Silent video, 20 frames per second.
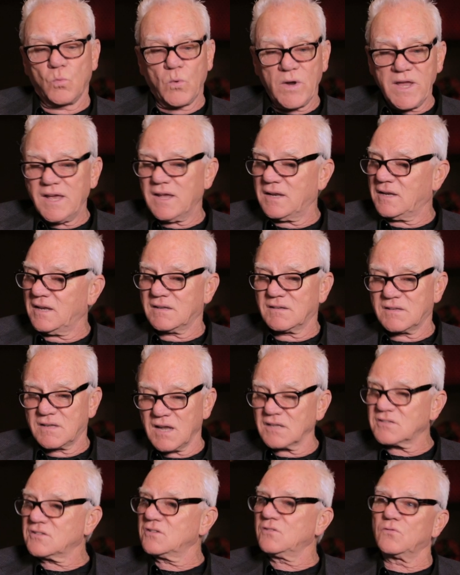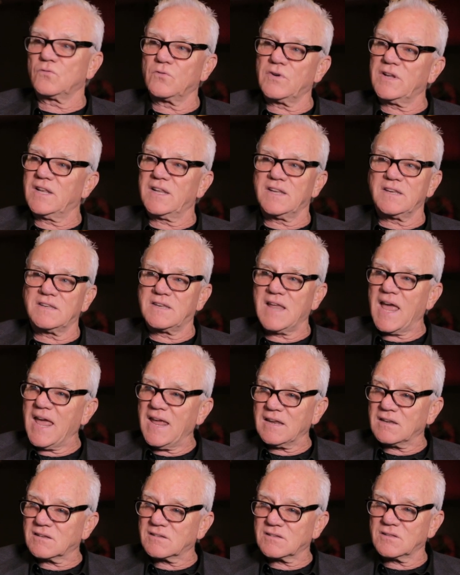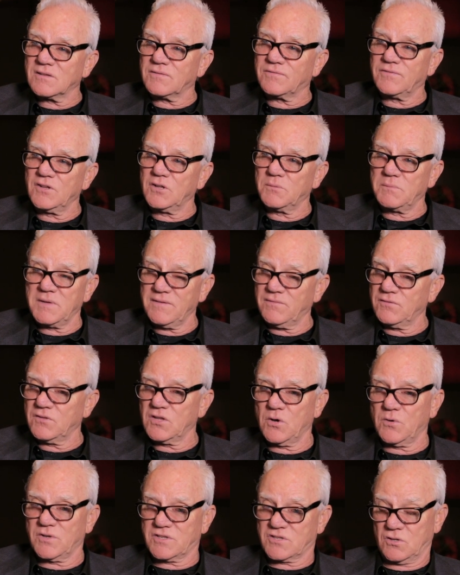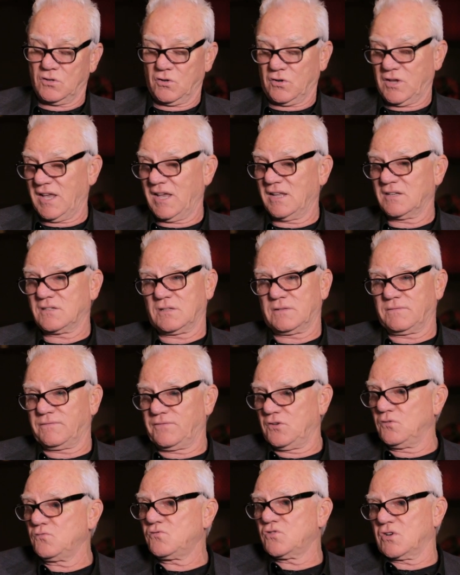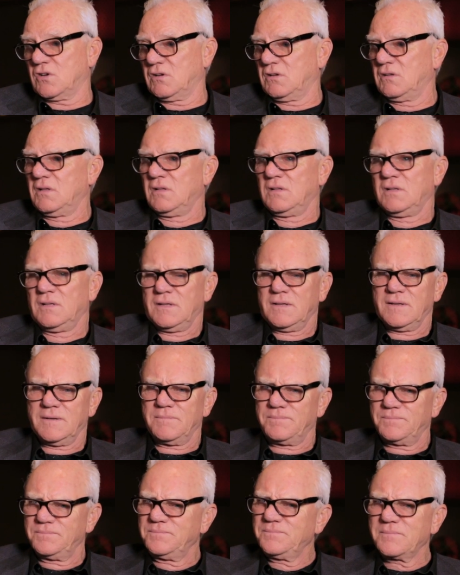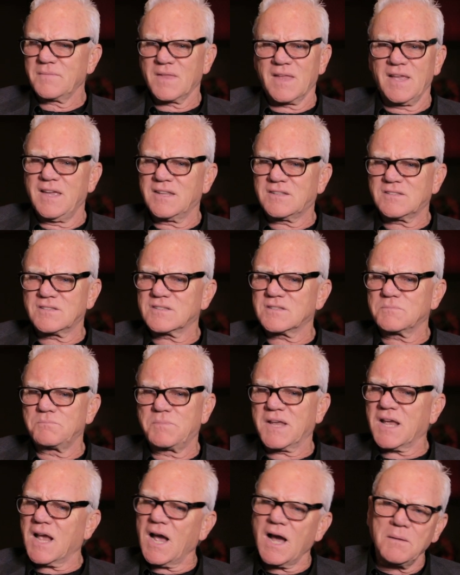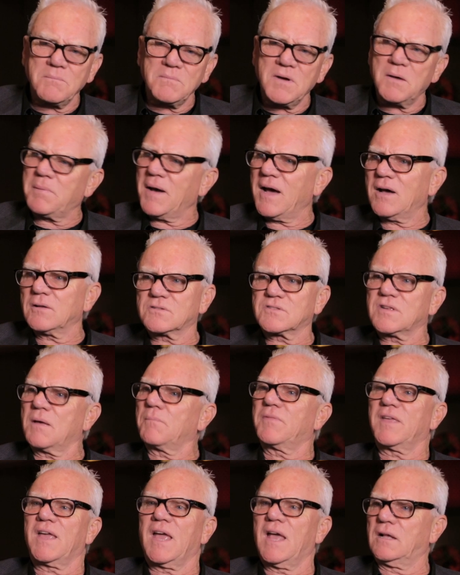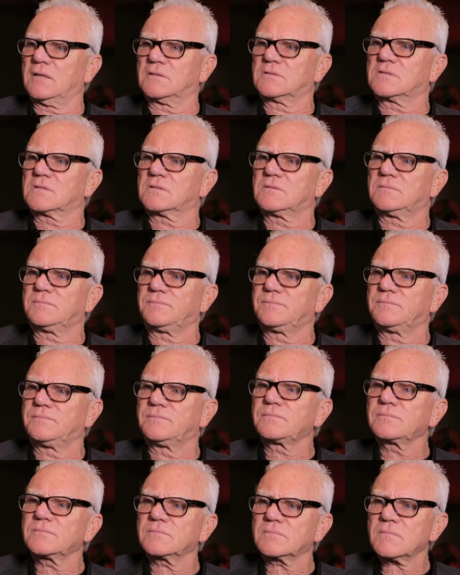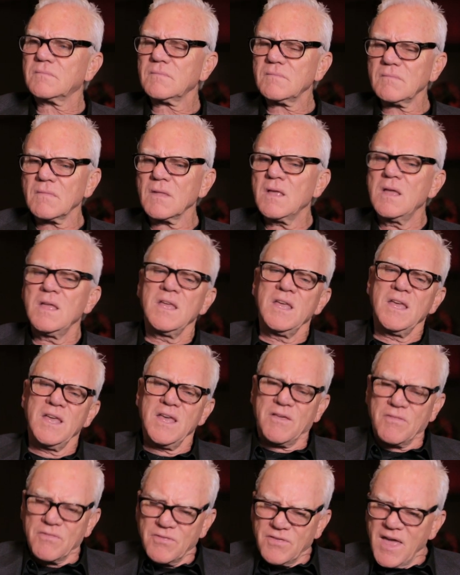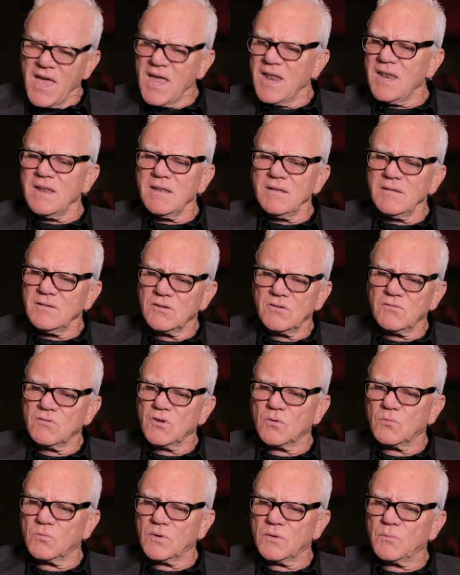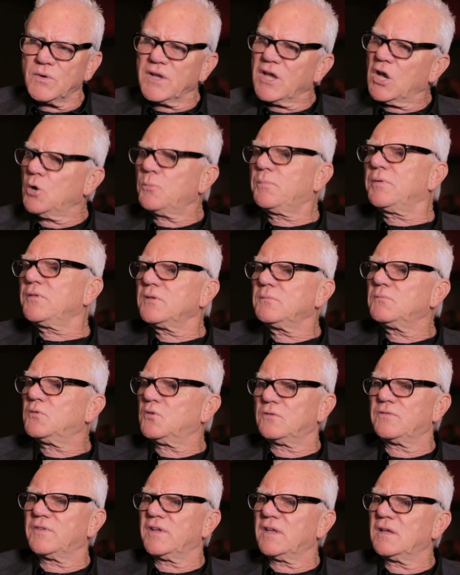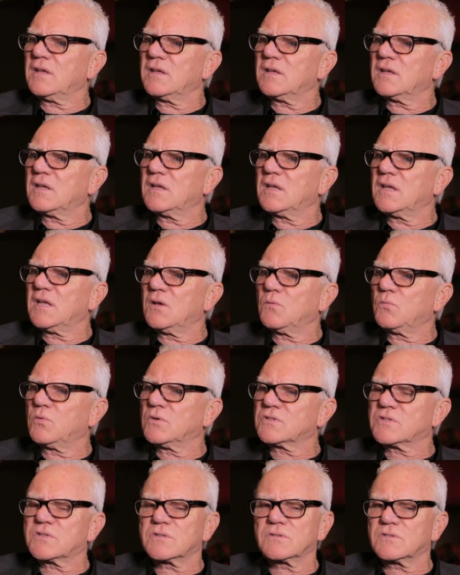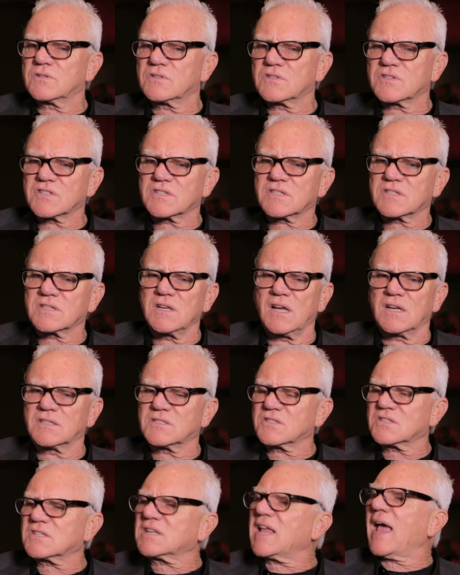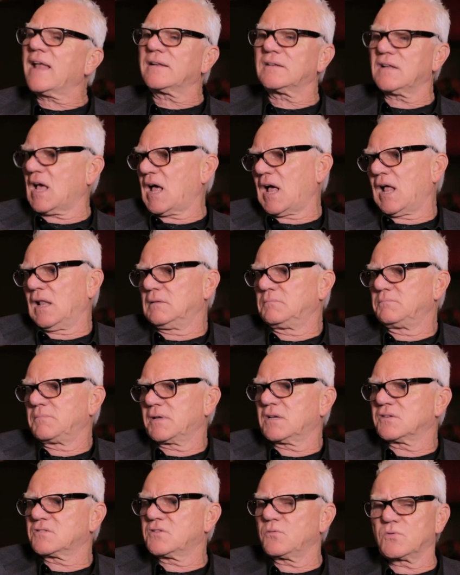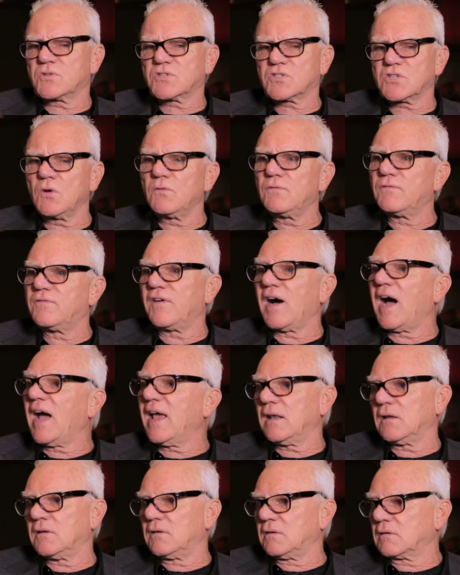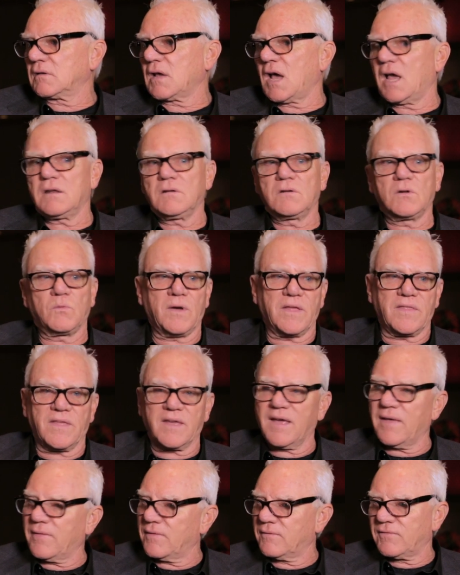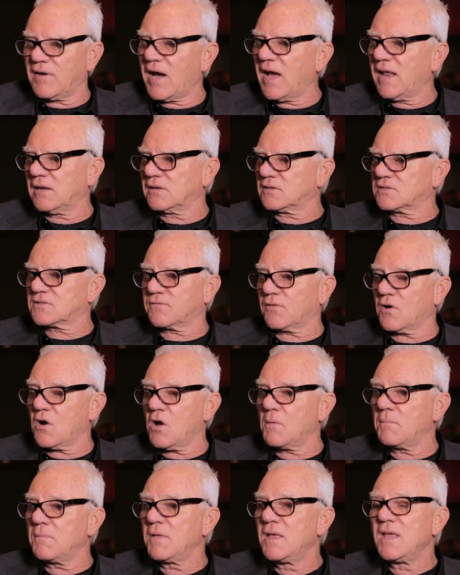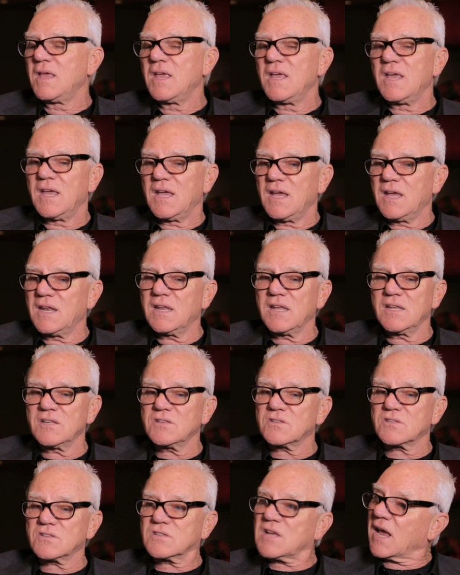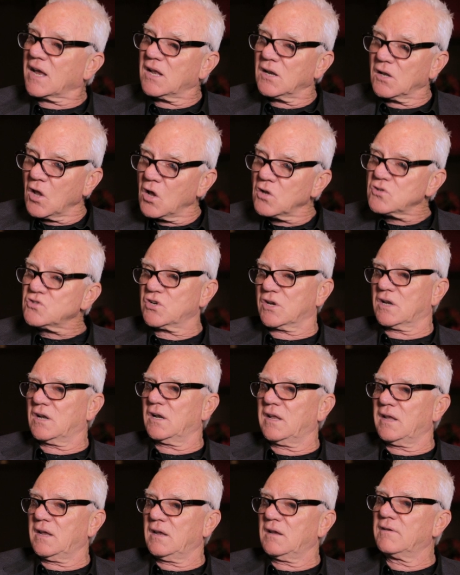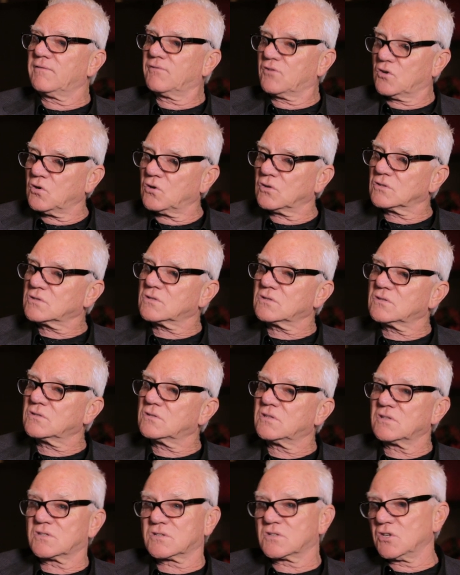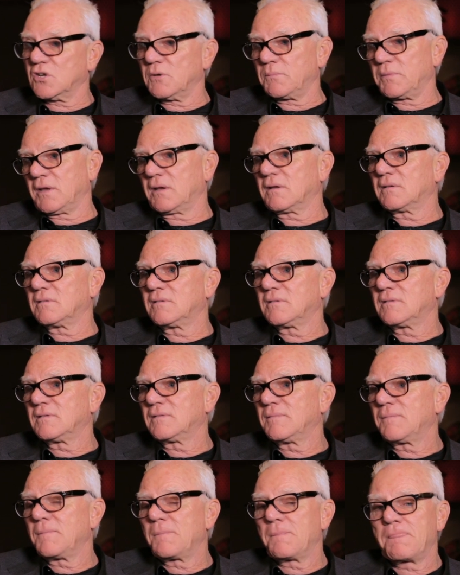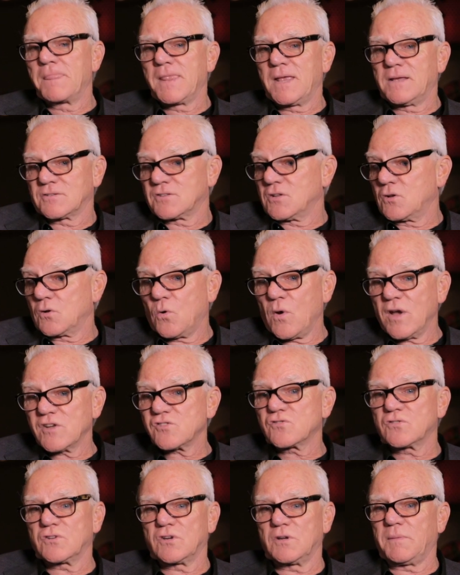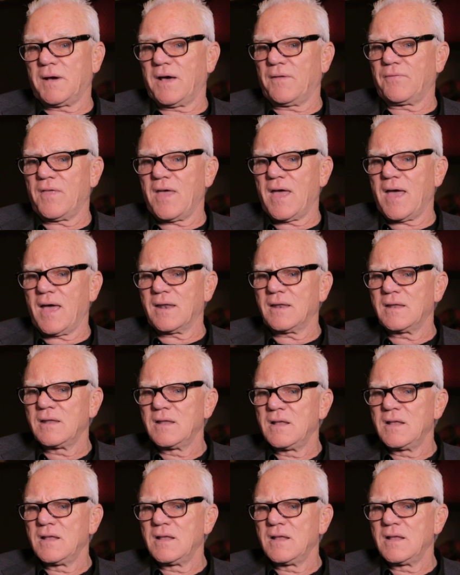weird, it doesn't really date the film, even though it's looking into the future. It's become about something else. Then, you know, when we opened the movie, it was a scandal because it was so violent. I don't know where they get the violence from. It is psychologically, of course, disturbing. There's no question about that.